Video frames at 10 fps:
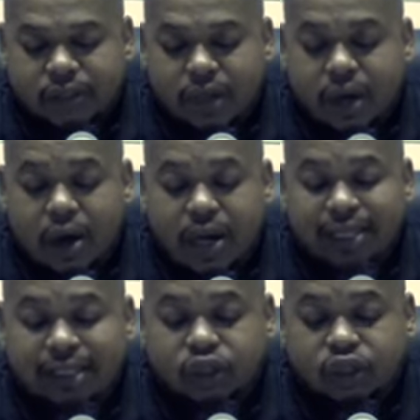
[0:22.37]
We are
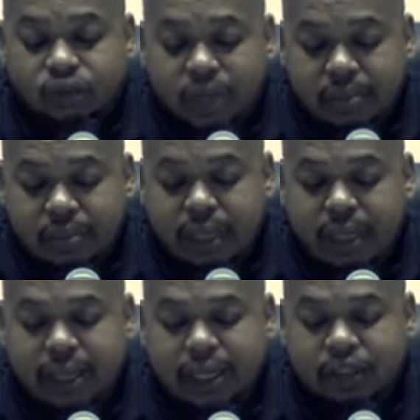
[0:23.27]

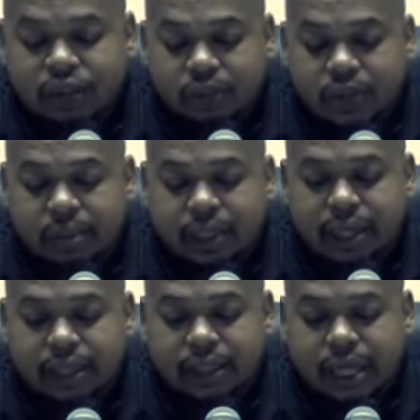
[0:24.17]
extremely
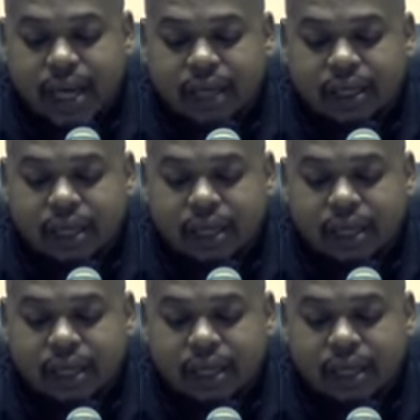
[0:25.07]
excited